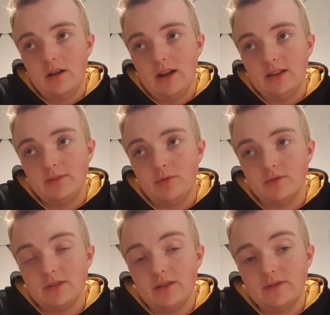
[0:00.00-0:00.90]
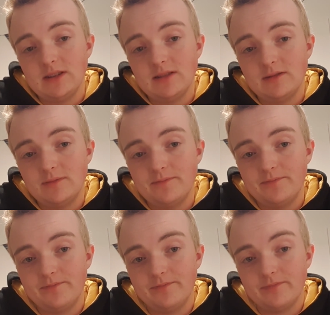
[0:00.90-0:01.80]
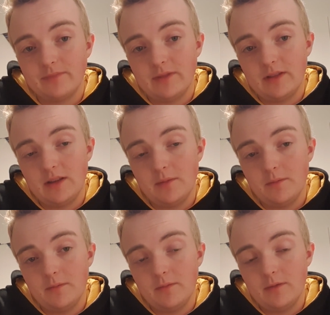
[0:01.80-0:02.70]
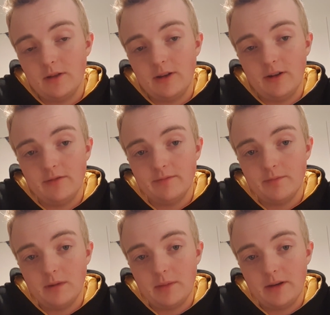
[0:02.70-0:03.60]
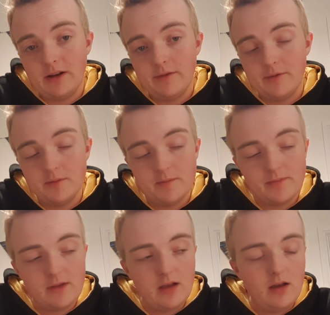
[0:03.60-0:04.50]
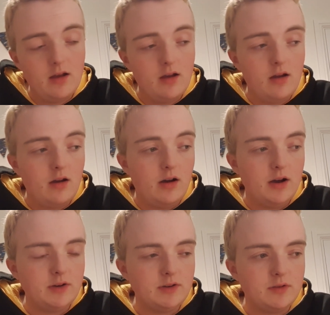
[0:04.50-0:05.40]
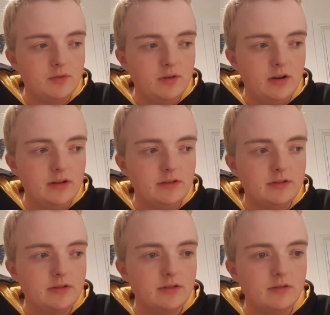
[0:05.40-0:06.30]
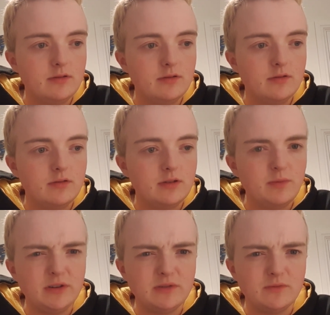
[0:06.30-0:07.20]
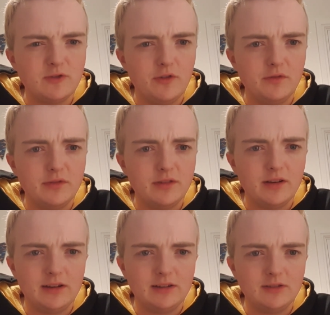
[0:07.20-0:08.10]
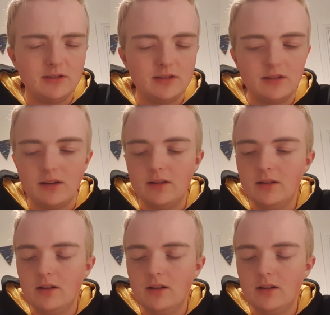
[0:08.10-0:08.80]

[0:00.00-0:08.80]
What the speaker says: any support services that, you know, might be helpful. I just thought I'd spread some truth, I guess you could say,